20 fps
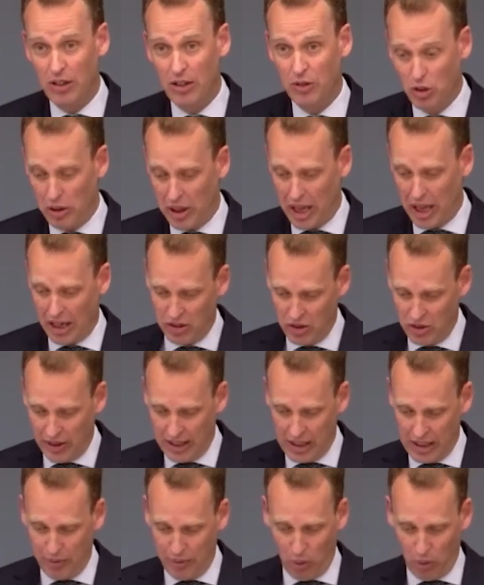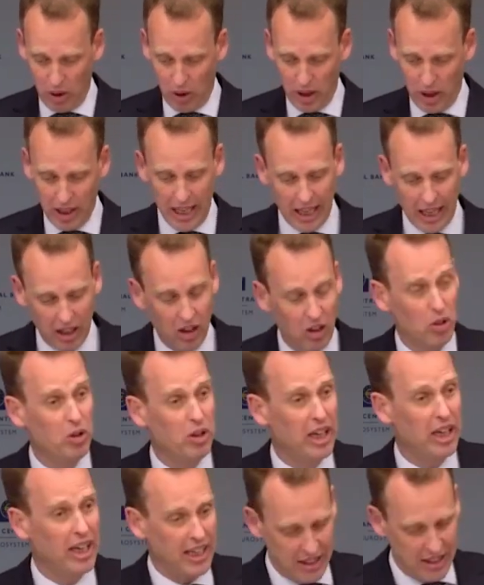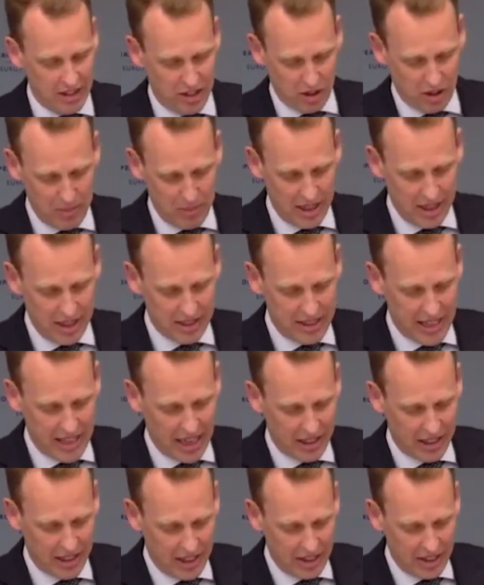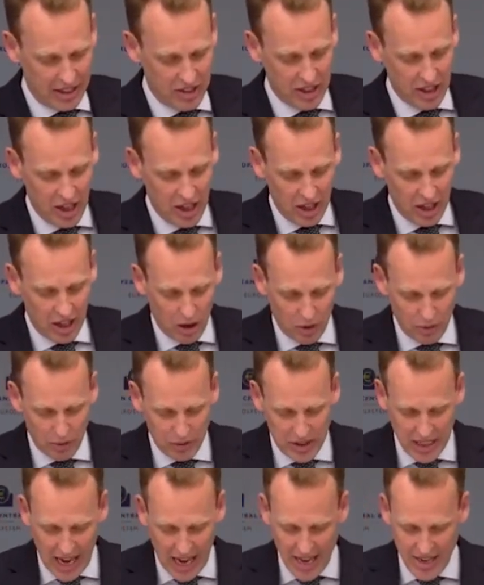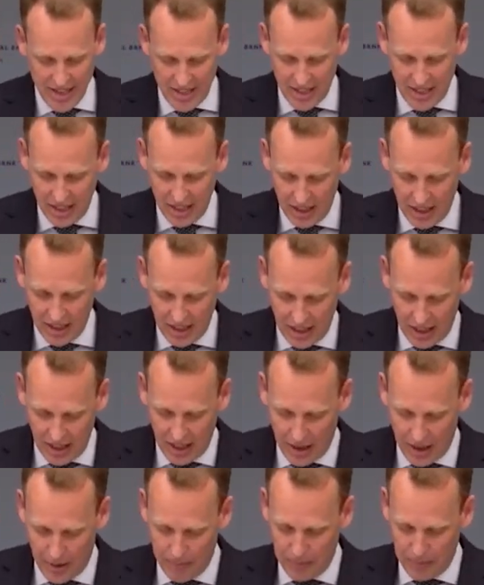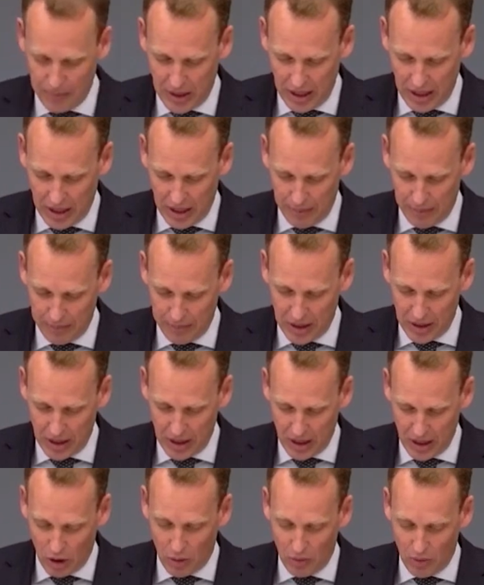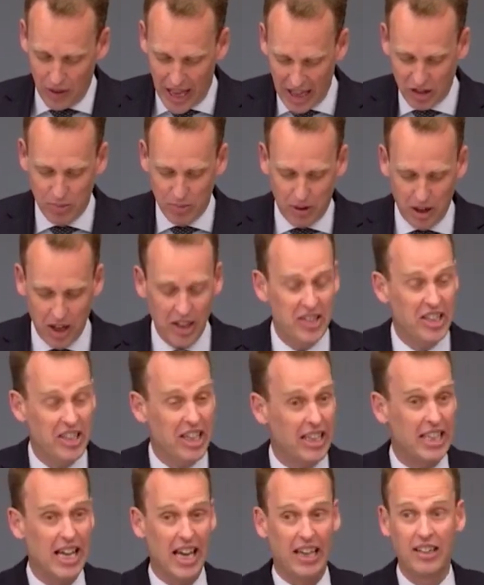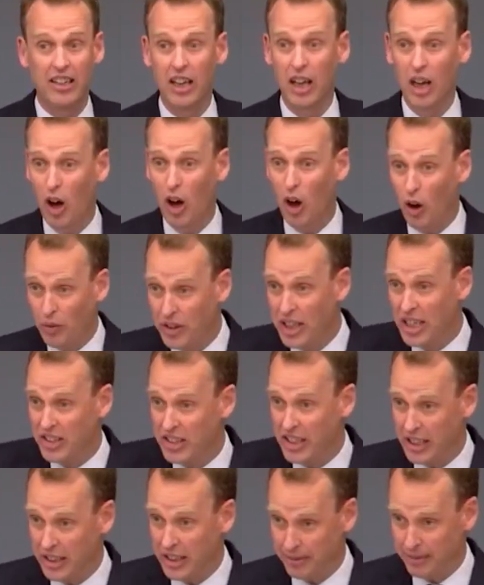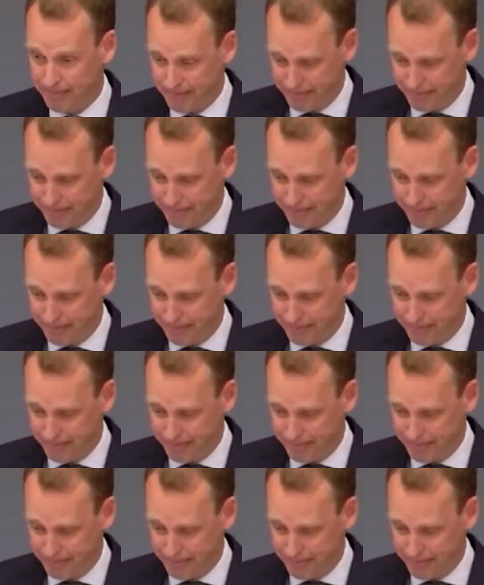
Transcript: of 2024, including intermediate deadlines of the end um, um, uh, of last March and the end of this year.